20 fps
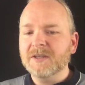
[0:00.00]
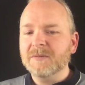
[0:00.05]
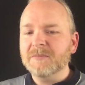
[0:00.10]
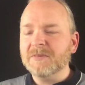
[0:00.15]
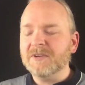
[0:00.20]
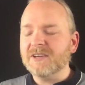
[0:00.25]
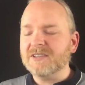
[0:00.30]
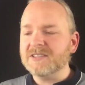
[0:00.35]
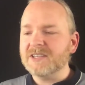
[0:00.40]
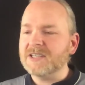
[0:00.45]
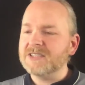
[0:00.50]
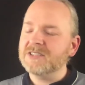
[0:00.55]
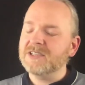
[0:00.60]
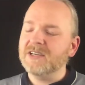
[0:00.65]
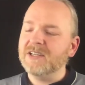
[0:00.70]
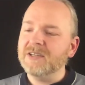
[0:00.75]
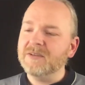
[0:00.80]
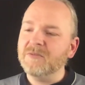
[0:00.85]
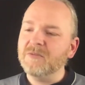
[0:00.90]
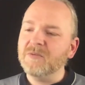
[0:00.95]
Because
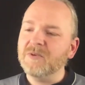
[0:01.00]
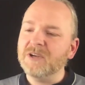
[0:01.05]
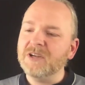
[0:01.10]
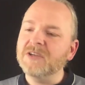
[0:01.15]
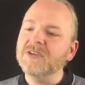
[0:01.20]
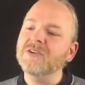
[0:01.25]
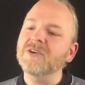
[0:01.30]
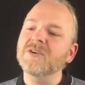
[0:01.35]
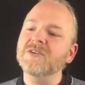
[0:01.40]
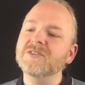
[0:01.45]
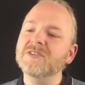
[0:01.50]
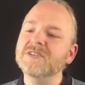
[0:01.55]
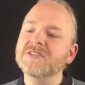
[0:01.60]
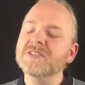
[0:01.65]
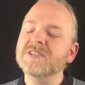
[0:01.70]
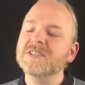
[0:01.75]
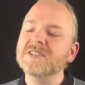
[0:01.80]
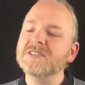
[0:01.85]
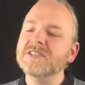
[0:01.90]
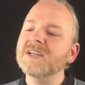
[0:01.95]
actually, what I notice
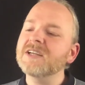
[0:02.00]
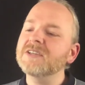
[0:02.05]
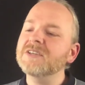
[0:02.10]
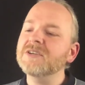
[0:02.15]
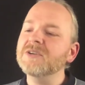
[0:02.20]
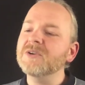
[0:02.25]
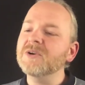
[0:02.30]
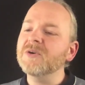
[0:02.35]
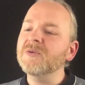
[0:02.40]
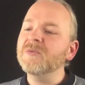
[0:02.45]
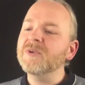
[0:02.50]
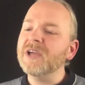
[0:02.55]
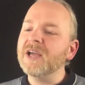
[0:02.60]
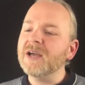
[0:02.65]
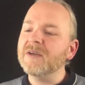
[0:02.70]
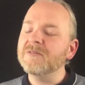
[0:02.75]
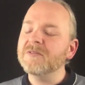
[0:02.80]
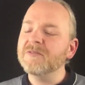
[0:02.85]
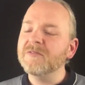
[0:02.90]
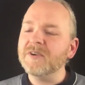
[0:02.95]
is that we
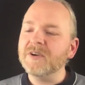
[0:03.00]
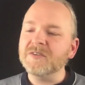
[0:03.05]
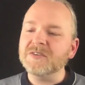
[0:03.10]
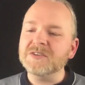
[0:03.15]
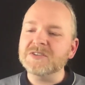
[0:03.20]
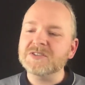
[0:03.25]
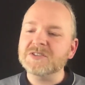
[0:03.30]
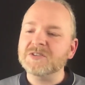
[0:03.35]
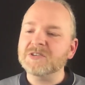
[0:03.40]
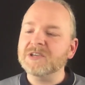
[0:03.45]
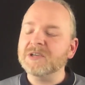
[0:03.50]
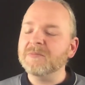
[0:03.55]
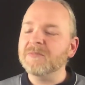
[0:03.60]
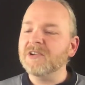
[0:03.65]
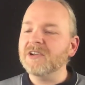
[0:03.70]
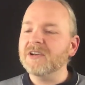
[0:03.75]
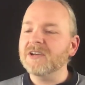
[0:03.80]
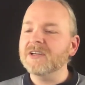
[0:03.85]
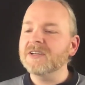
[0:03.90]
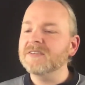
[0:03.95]
have a very
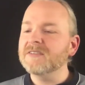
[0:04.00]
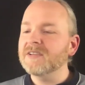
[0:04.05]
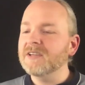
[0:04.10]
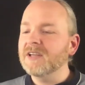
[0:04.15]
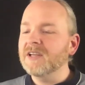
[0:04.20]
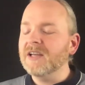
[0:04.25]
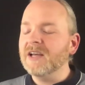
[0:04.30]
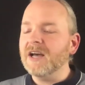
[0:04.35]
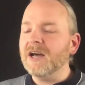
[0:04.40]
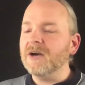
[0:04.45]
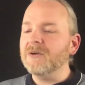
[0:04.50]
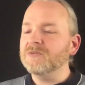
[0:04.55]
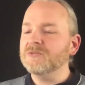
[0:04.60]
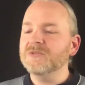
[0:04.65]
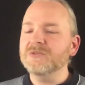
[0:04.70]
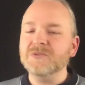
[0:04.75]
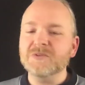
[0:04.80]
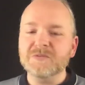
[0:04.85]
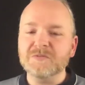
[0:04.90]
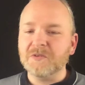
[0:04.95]
streamlined how
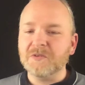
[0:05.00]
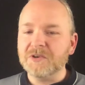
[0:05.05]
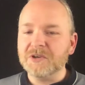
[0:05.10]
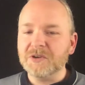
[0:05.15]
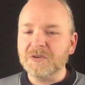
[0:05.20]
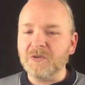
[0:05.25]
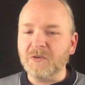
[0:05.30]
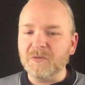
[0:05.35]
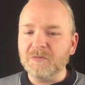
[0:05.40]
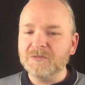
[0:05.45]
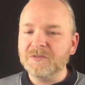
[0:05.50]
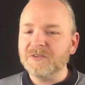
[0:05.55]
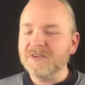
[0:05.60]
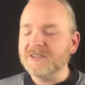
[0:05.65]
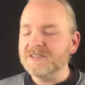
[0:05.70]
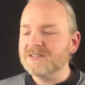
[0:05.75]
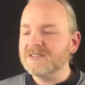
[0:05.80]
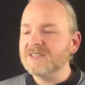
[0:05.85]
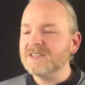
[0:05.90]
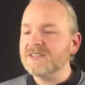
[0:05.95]
to the
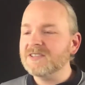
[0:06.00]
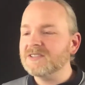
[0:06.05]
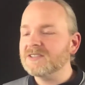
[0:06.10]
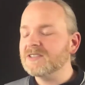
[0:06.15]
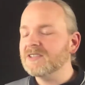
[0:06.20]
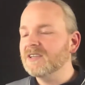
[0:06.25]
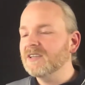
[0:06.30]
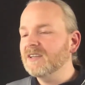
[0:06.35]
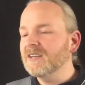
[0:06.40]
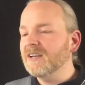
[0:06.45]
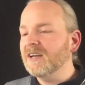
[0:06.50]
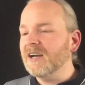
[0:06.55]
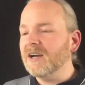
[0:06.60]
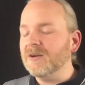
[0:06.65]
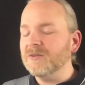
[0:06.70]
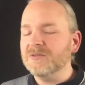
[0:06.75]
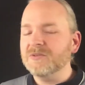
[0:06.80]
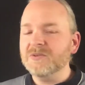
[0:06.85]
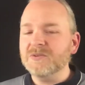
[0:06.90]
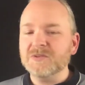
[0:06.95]
conferences,
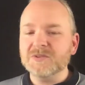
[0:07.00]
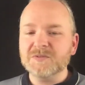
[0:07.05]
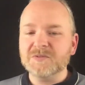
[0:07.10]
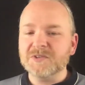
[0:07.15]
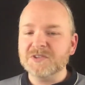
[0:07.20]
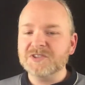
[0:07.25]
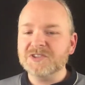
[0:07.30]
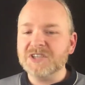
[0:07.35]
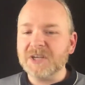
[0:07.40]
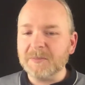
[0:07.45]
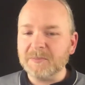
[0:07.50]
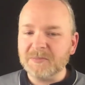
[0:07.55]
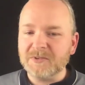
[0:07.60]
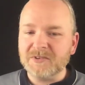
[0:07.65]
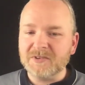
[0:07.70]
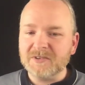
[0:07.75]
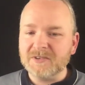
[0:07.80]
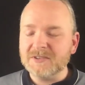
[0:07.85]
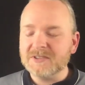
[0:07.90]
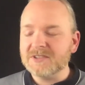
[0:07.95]
how to's for
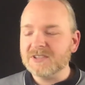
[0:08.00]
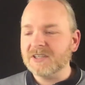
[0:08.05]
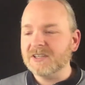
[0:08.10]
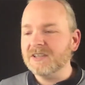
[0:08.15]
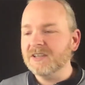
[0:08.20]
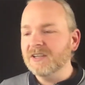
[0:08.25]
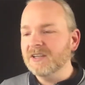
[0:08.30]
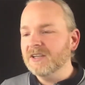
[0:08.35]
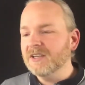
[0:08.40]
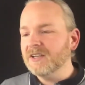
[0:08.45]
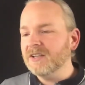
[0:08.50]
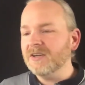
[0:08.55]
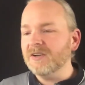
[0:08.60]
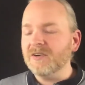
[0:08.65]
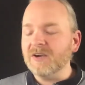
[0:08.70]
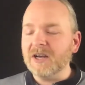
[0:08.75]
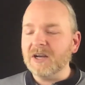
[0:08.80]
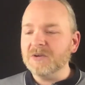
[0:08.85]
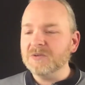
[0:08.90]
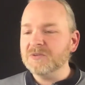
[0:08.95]
chapters, and
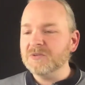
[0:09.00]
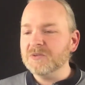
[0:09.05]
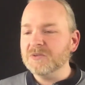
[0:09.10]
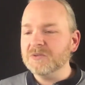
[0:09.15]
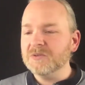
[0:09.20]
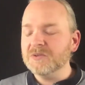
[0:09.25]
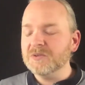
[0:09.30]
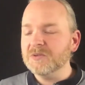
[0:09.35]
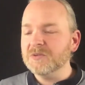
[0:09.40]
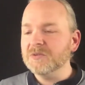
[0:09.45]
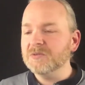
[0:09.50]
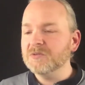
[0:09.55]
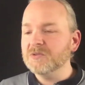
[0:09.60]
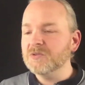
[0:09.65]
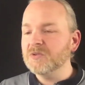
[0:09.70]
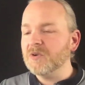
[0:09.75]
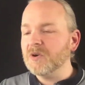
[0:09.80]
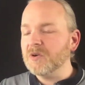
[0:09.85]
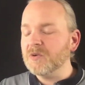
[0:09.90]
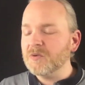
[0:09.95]
how to
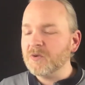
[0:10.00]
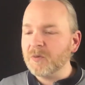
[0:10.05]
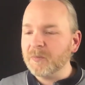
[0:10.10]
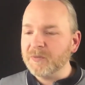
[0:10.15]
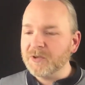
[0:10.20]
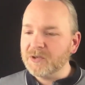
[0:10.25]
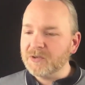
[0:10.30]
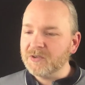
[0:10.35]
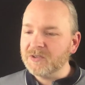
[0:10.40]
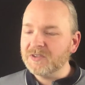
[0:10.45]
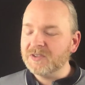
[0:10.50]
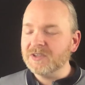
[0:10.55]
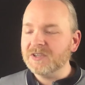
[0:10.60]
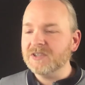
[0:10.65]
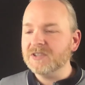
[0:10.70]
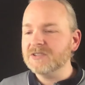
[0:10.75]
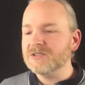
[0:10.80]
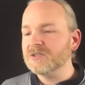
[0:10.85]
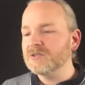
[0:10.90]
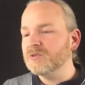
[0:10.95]
grow
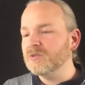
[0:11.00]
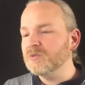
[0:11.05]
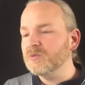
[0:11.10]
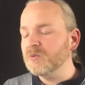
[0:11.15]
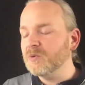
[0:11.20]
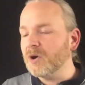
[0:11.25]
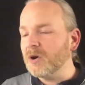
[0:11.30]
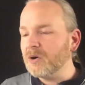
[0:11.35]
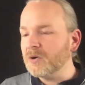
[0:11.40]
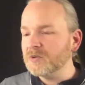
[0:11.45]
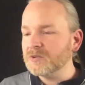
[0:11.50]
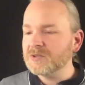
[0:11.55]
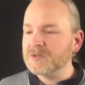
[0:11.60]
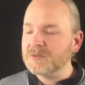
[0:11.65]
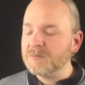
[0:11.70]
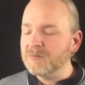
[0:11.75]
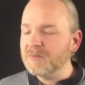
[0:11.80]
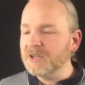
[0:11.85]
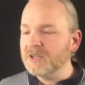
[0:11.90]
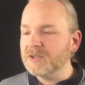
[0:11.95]
communities, to
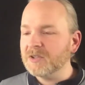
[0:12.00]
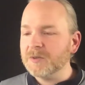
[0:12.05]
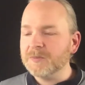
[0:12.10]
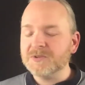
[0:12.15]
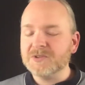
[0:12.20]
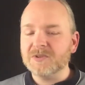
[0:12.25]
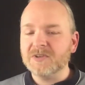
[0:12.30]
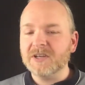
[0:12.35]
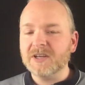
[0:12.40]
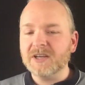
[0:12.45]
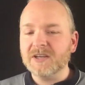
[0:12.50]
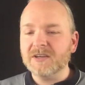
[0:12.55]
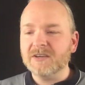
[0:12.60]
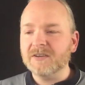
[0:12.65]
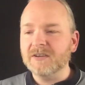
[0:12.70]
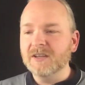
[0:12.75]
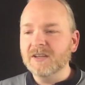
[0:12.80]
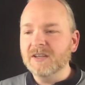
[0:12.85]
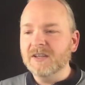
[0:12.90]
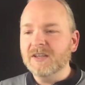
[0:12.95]
host meetups together.